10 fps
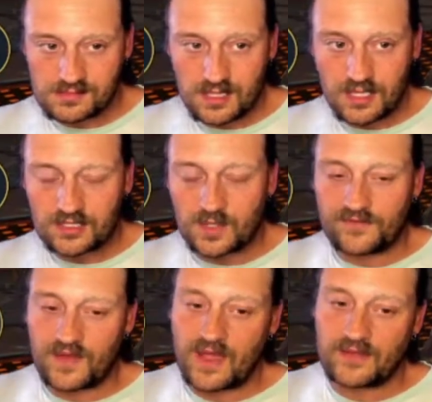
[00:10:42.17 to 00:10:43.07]

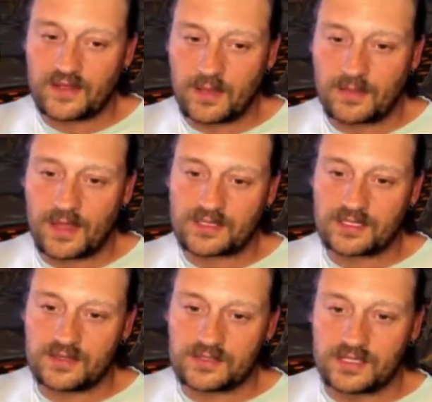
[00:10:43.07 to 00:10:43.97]
25, I'm
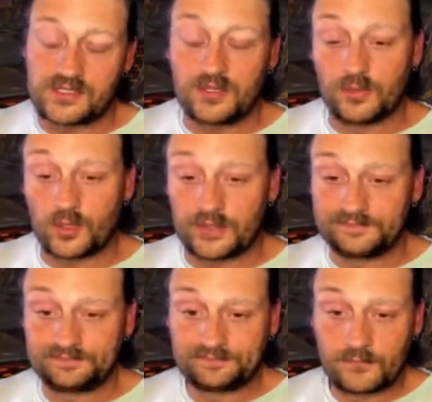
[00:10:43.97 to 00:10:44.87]
actually using Tomb Lord.
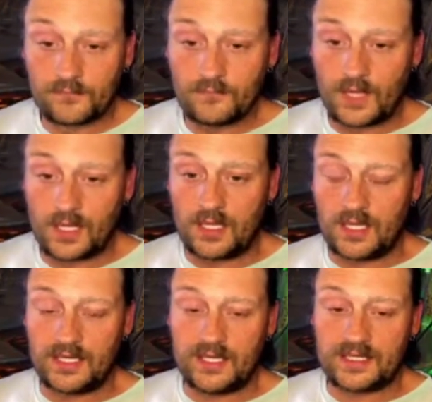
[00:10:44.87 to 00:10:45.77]

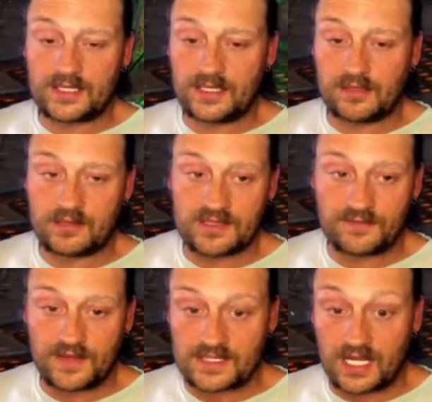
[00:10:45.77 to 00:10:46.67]
And he gets a decreased
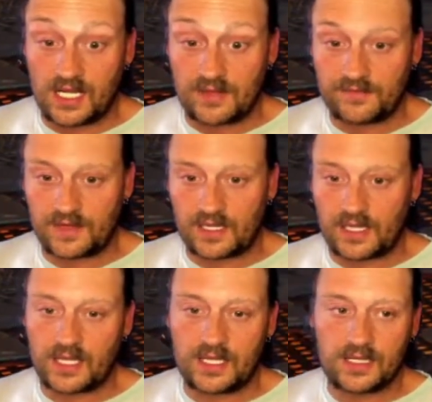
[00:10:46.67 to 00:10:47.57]
defense on the Fire
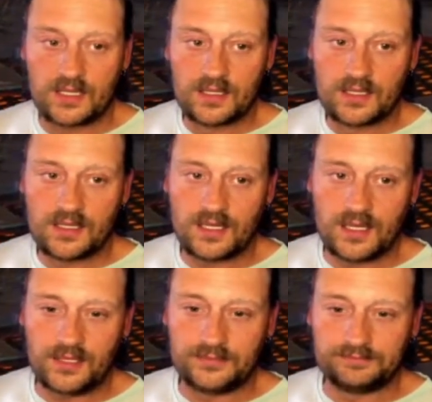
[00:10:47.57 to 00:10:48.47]
Knight.
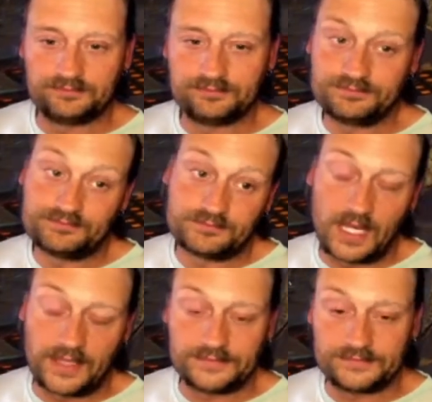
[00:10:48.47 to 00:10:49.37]

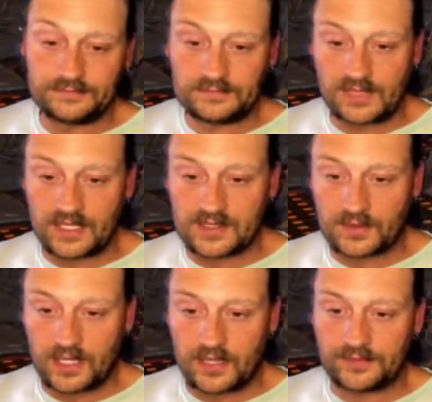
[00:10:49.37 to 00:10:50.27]
But that's okay.